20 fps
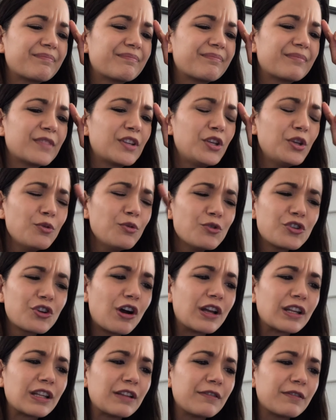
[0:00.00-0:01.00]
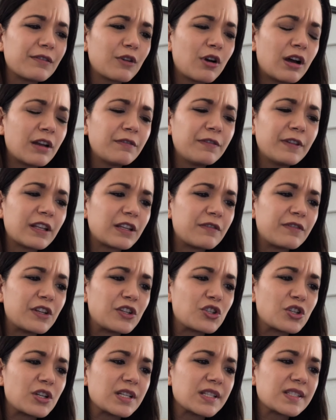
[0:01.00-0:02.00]
Huge conflict of
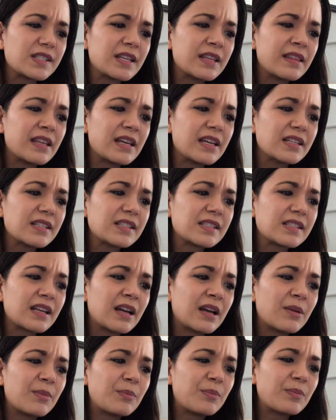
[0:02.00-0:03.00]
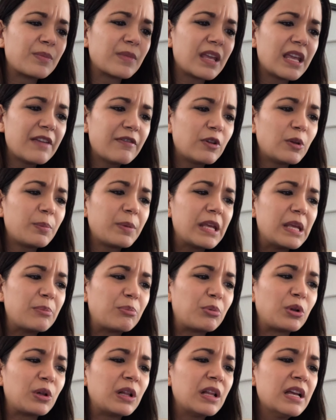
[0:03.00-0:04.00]
interest in this. Evil
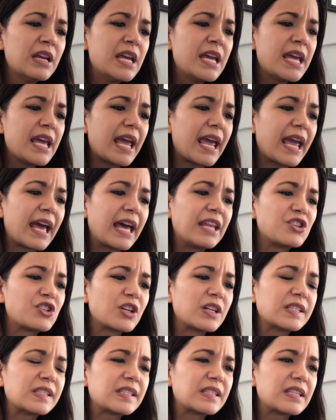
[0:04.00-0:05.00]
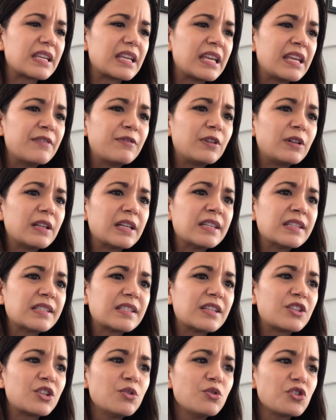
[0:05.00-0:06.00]
people and just evil
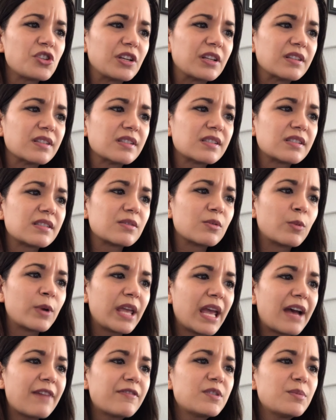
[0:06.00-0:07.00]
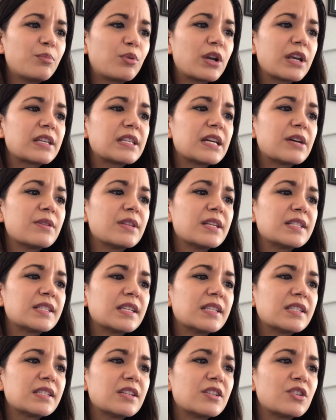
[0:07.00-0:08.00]
institutions. We have to break down these
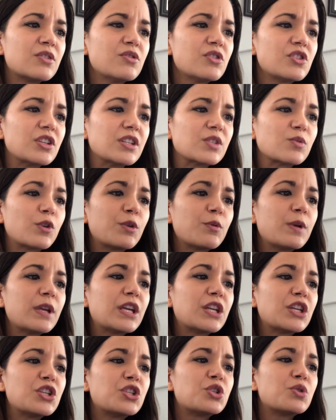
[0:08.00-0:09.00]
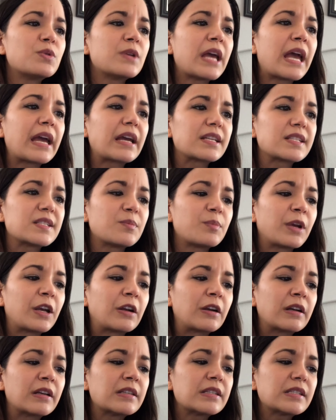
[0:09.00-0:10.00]
institutions. What are we going to do next,
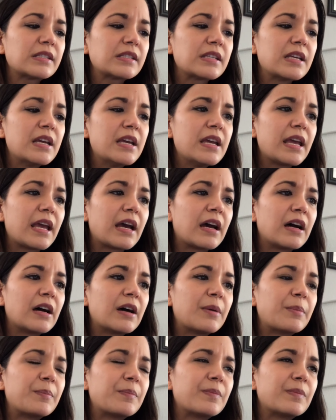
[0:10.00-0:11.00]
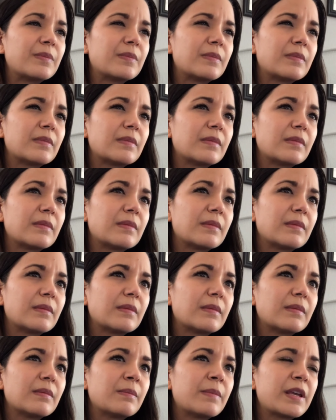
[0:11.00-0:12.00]
parents?
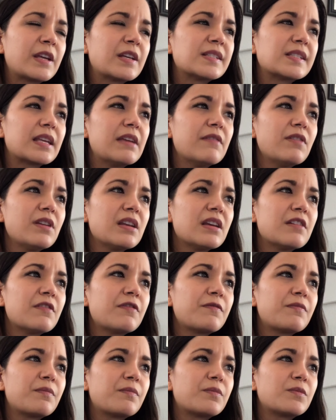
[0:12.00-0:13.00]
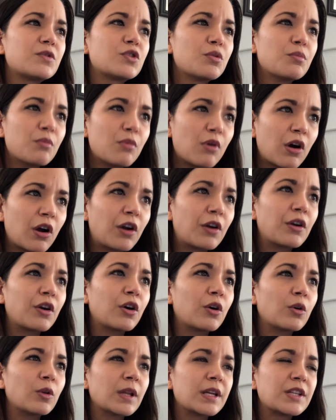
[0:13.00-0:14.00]
Because even if
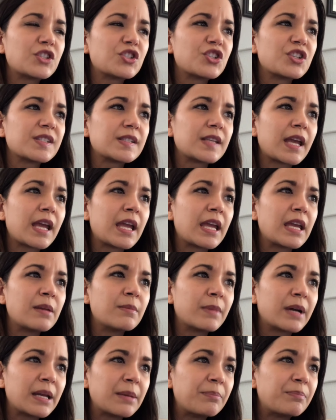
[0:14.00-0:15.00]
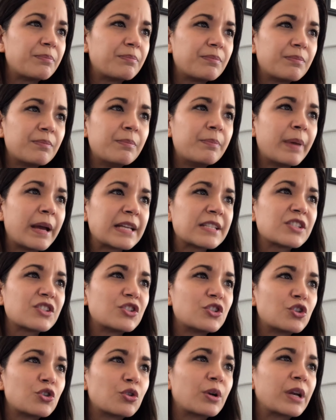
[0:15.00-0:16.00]
tomorrow, let's just say in my
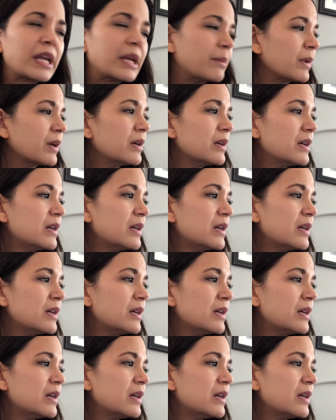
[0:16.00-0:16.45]
best dream,